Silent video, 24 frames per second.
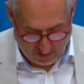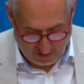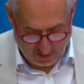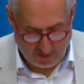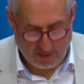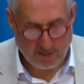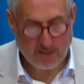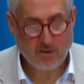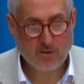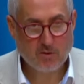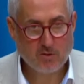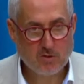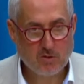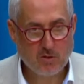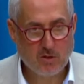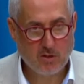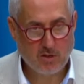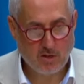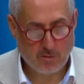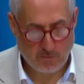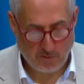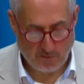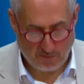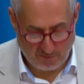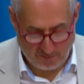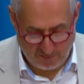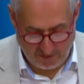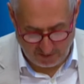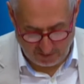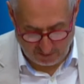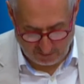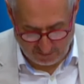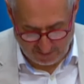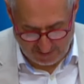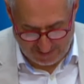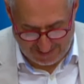He also had a number of
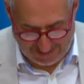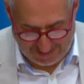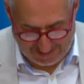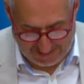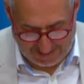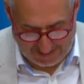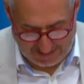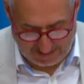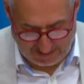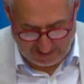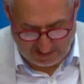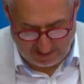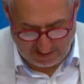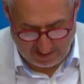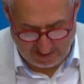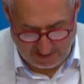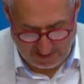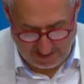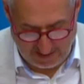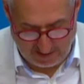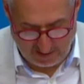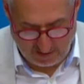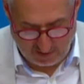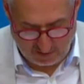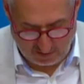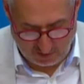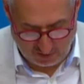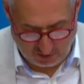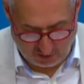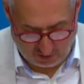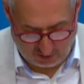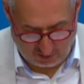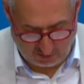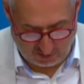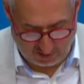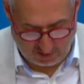field visits in
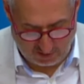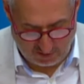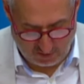Tonga,